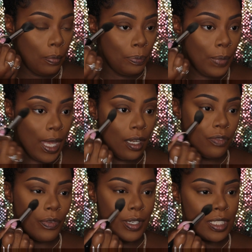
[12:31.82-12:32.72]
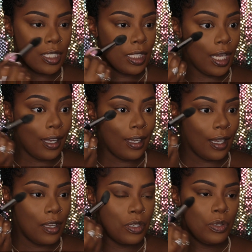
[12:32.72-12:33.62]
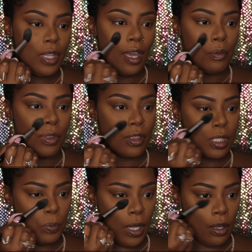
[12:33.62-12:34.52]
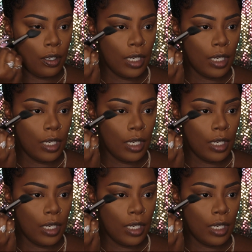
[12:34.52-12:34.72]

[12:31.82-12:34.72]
But unfortunately, I cannot do that with this powder.